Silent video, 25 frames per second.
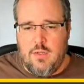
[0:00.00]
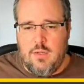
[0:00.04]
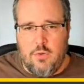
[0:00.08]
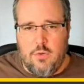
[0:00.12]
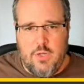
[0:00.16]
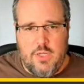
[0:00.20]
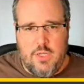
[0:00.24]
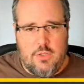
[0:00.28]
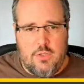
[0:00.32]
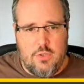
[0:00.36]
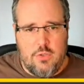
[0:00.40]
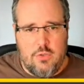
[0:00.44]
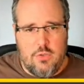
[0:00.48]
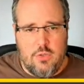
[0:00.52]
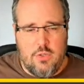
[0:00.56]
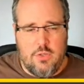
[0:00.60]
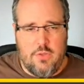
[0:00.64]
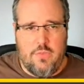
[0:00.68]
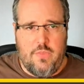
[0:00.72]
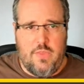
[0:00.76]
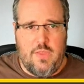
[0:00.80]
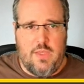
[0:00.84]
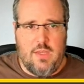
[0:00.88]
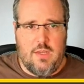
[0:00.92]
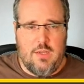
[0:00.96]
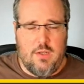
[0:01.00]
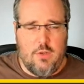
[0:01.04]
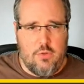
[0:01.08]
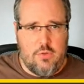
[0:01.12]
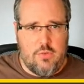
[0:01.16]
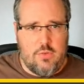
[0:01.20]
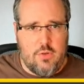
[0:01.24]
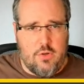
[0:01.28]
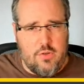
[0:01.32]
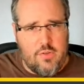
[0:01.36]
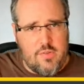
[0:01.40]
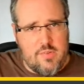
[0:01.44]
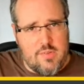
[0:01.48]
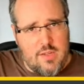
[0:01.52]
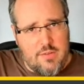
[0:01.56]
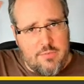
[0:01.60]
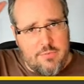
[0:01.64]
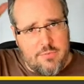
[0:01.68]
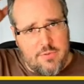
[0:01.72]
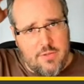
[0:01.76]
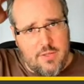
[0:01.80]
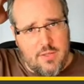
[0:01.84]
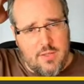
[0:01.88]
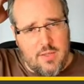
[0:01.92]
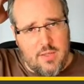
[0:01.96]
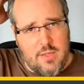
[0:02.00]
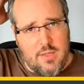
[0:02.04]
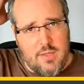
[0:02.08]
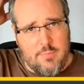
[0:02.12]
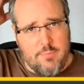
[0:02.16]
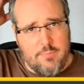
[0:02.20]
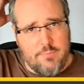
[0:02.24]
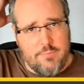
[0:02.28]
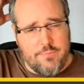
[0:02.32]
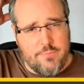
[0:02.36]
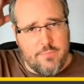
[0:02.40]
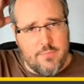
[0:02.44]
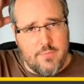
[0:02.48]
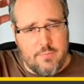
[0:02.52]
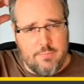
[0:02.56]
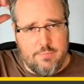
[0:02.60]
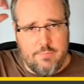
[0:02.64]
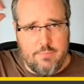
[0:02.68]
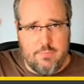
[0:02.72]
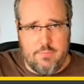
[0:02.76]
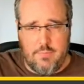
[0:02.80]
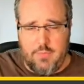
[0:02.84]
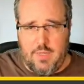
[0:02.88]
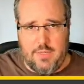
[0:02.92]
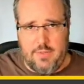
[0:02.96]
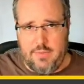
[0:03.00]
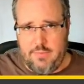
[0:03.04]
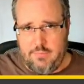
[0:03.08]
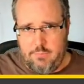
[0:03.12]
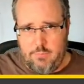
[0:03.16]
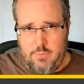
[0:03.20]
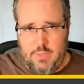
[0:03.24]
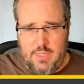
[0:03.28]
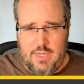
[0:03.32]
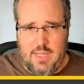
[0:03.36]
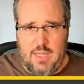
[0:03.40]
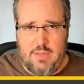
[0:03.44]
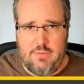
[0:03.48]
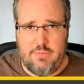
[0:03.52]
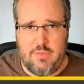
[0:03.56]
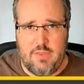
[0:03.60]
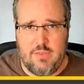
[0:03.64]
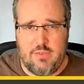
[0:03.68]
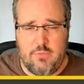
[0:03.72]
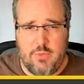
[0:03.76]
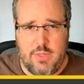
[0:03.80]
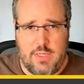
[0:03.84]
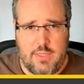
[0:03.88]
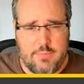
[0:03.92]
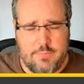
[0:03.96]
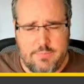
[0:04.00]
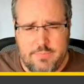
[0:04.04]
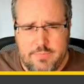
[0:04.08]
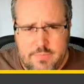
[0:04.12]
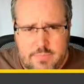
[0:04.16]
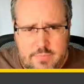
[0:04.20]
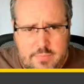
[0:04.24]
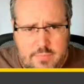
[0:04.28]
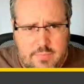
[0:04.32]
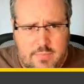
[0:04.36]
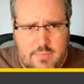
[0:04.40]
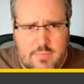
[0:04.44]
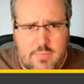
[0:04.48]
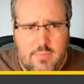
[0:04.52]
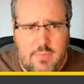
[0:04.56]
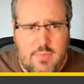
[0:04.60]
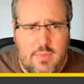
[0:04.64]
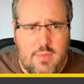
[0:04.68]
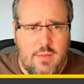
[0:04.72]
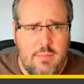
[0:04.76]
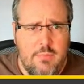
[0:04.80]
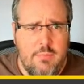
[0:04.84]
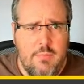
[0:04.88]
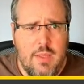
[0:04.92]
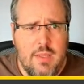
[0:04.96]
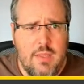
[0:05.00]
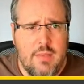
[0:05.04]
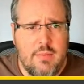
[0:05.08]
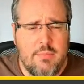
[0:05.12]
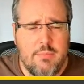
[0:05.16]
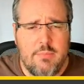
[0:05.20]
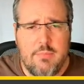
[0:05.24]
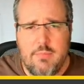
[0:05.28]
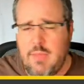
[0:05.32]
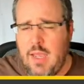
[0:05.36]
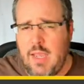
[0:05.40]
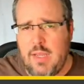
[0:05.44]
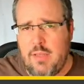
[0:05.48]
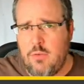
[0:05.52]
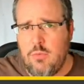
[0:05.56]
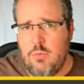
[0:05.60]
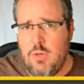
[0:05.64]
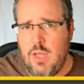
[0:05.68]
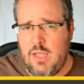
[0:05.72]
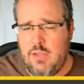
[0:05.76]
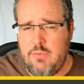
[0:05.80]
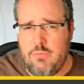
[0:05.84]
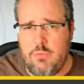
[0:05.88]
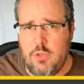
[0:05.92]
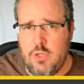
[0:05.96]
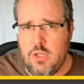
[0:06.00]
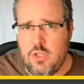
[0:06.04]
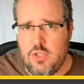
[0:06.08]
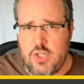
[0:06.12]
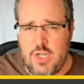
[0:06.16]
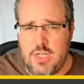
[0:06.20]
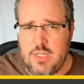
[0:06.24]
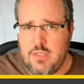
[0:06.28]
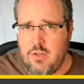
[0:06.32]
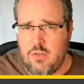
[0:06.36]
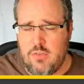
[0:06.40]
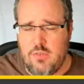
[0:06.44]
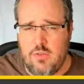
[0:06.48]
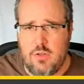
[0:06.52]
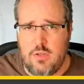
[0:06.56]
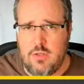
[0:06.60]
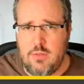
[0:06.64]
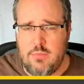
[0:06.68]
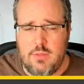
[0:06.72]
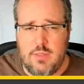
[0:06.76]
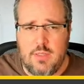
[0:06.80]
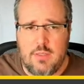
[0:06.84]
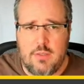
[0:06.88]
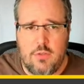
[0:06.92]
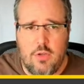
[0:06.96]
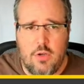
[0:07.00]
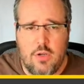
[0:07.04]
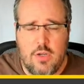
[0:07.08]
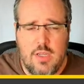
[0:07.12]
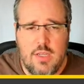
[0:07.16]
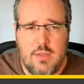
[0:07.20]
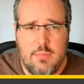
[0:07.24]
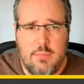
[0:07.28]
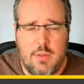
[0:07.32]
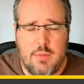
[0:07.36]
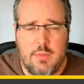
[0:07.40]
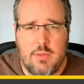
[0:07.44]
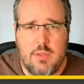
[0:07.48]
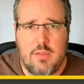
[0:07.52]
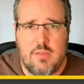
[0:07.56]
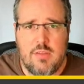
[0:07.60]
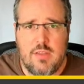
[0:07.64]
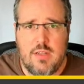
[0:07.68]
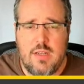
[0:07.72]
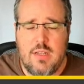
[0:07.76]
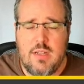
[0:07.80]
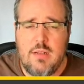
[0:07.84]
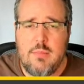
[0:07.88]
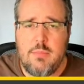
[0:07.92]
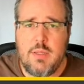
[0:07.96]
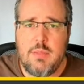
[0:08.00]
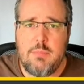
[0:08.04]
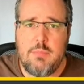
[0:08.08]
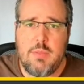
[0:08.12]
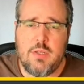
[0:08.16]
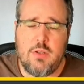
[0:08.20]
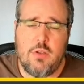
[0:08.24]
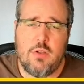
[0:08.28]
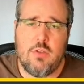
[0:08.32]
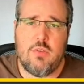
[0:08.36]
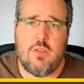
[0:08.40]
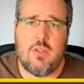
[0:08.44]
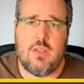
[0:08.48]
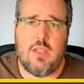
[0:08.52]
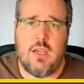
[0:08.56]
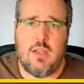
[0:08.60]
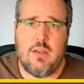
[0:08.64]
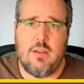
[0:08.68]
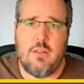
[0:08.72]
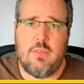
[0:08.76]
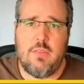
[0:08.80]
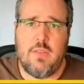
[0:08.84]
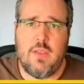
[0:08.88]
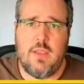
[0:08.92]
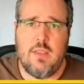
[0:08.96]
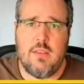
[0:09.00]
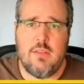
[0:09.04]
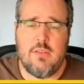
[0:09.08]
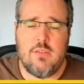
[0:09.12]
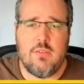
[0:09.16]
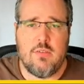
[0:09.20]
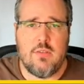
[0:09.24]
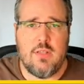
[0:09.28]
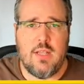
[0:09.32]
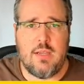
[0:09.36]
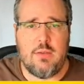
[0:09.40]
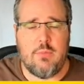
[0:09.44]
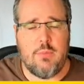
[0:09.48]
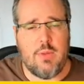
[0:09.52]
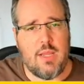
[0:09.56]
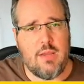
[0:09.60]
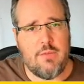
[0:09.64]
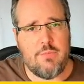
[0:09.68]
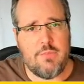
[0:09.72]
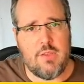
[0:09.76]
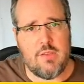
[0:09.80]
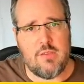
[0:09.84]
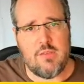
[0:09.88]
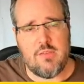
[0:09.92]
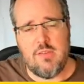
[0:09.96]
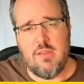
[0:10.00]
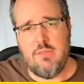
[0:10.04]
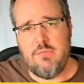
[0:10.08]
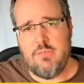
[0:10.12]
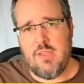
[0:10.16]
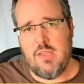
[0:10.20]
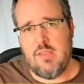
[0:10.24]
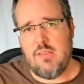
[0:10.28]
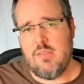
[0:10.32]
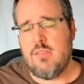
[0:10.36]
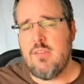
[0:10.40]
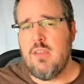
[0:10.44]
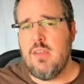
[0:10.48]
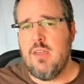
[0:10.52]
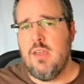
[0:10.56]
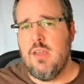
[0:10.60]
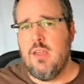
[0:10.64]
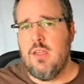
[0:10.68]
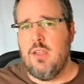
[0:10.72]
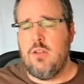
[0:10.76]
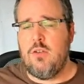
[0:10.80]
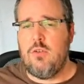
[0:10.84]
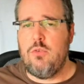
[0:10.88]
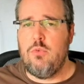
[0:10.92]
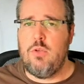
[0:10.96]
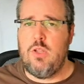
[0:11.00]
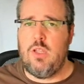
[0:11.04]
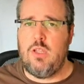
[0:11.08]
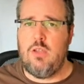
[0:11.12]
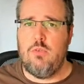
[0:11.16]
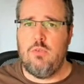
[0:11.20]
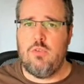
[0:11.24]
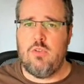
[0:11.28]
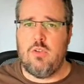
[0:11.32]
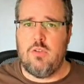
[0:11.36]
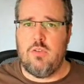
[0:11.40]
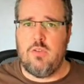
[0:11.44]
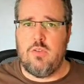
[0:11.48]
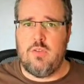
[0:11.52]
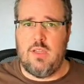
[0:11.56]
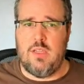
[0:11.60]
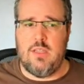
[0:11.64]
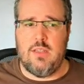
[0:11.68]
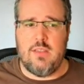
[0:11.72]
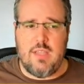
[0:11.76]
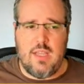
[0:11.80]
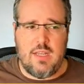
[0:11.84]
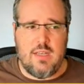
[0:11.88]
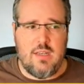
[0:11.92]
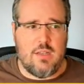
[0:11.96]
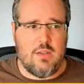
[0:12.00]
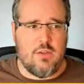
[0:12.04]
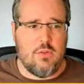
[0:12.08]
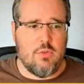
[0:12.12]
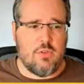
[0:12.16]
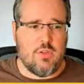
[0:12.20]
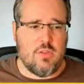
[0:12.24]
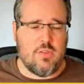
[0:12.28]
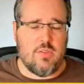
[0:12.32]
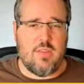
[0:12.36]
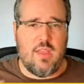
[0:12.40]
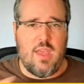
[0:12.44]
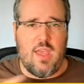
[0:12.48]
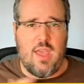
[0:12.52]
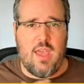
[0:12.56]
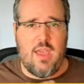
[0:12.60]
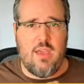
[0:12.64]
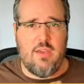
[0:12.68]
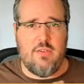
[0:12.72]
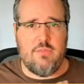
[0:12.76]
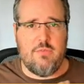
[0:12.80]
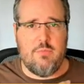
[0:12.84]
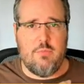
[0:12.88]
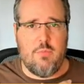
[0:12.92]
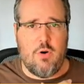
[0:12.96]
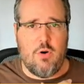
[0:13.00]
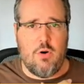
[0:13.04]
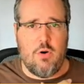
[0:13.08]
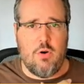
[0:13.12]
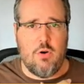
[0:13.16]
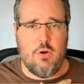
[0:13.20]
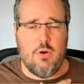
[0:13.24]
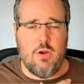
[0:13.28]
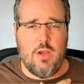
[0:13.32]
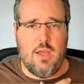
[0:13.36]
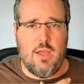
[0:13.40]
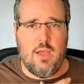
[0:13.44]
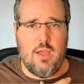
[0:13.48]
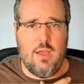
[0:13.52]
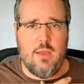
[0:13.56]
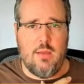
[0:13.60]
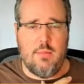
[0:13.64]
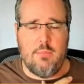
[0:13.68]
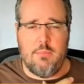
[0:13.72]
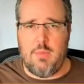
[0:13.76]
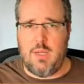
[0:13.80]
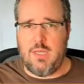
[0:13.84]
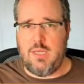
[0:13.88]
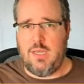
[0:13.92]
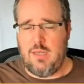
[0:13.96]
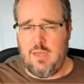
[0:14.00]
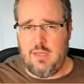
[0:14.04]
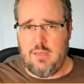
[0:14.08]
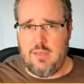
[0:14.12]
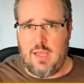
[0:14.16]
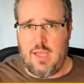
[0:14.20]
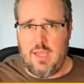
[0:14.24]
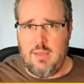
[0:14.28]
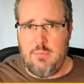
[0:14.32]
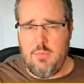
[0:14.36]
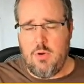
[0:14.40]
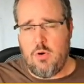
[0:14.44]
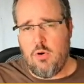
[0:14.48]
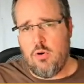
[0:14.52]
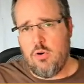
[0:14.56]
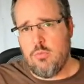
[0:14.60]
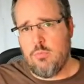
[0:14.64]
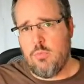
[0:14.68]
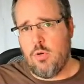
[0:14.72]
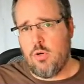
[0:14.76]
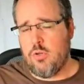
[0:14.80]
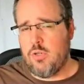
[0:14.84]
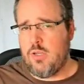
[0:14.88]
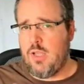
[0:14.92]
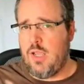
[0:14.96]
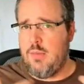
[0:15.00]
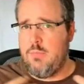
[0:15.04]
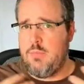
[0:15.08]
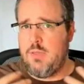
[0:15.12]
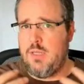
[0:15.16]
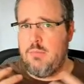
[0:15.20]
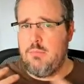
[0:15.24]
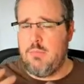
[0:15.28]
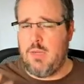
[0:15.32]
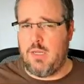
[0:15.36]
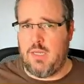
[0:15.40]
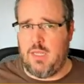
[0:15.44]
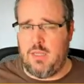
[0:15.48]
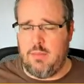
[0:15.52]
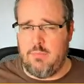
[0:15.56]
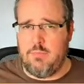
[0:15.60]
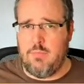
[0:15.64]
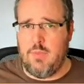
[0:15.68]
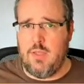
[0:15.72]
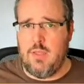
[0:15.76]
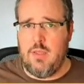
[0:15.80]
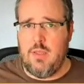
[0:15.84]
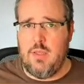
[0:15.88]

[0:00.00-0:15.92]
Going to the closed source stuff, um, and we'll have this quick uh, I do like food and shelter, so talking about this a little bit, but also the other thing is like we have the sniff test. Do the users, the intended users, have more uh, money than time or more time than money?